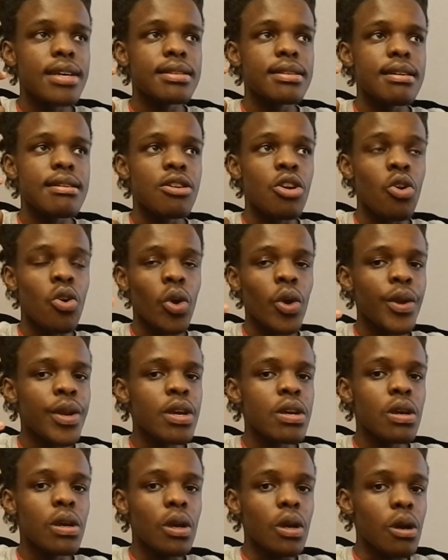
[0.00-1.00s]
a good
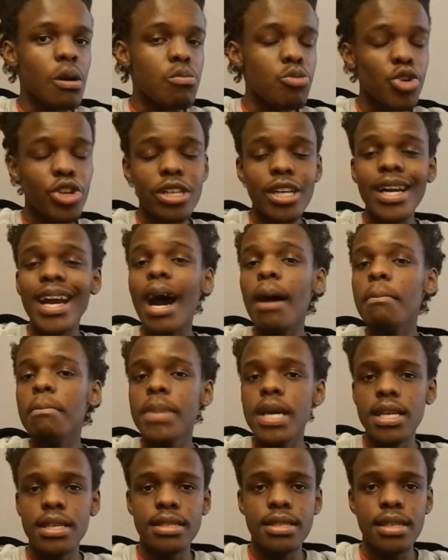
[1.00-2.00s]
moral
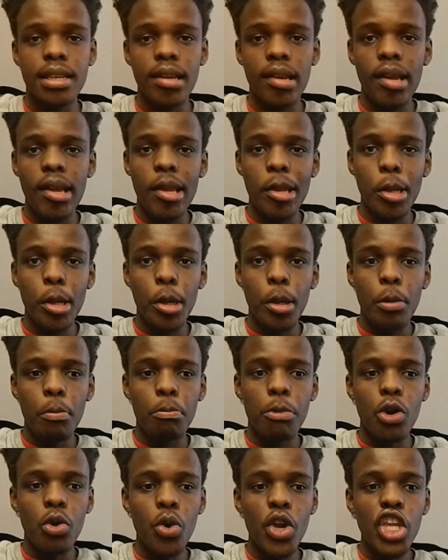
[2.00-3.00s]
compass.
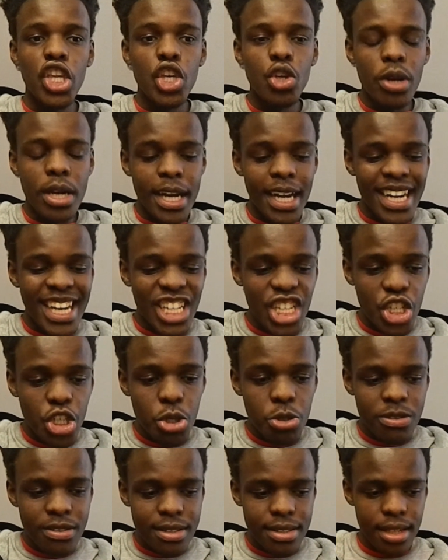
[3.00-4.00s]
But when you let
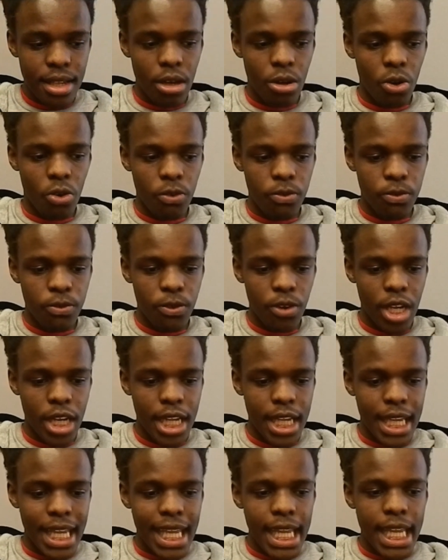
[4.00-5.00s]
yourself
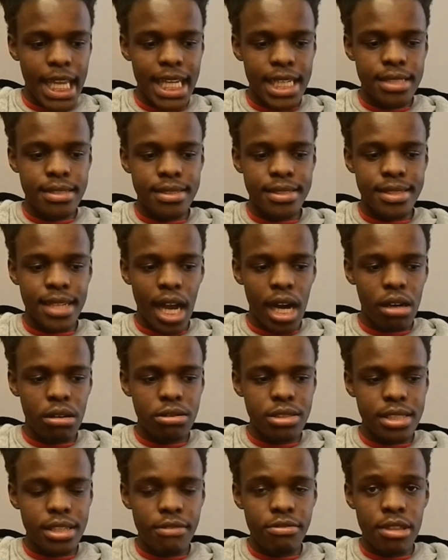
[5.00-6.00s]
indulge
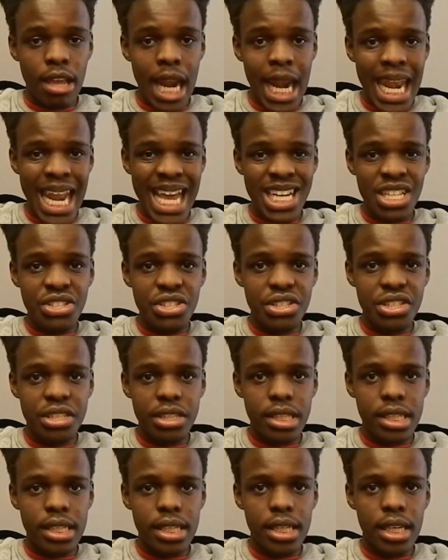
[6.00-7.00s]
in the lust,
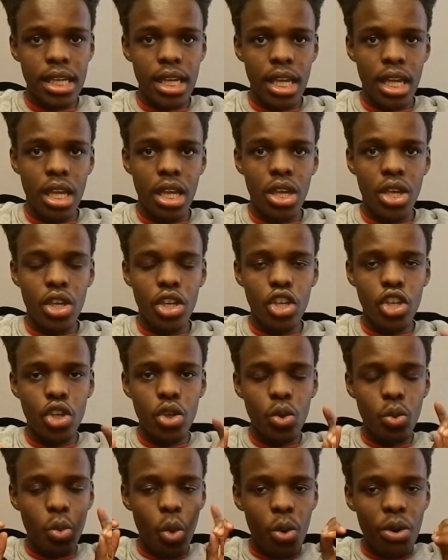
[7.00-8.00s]
you
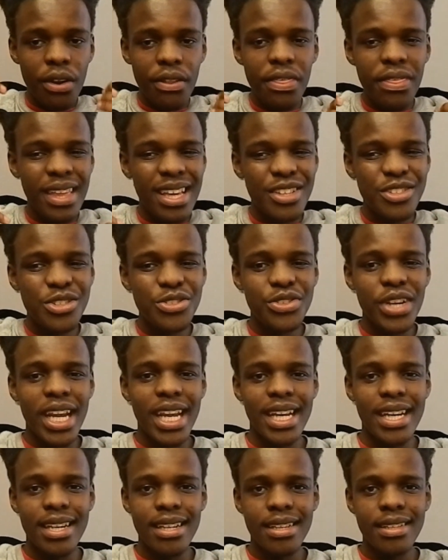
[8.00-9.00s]
won't think
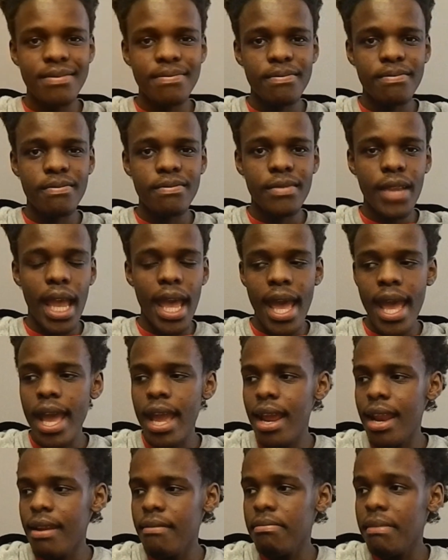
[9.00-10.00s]
straight.
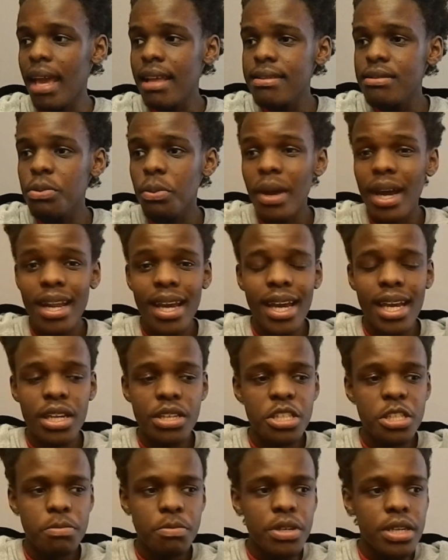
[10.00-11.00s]
And that's what I
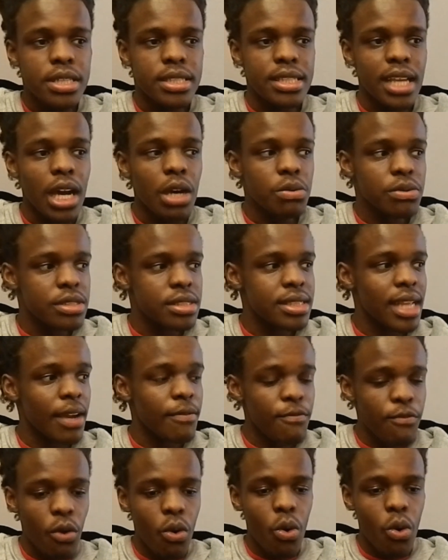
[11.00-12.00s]
experienced. I was like,
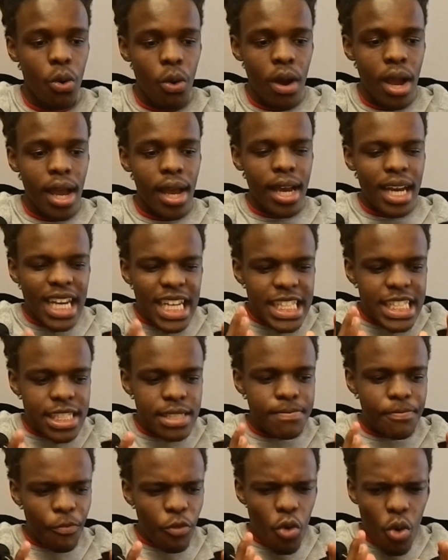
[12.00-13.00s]
for
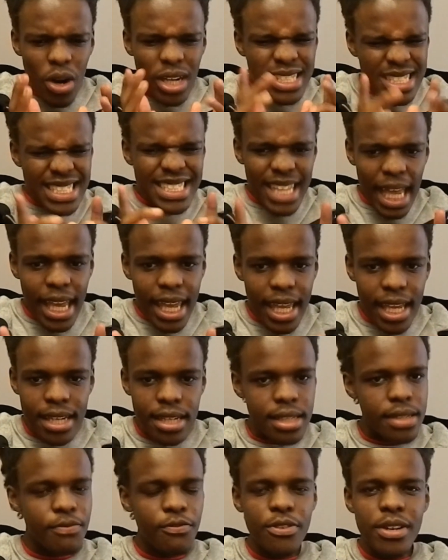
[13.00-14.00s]
a
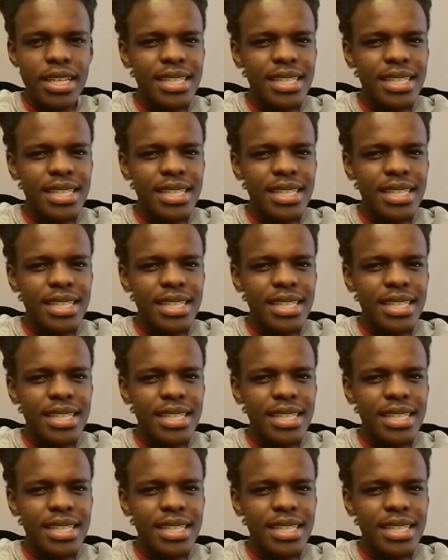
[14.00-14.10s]
second,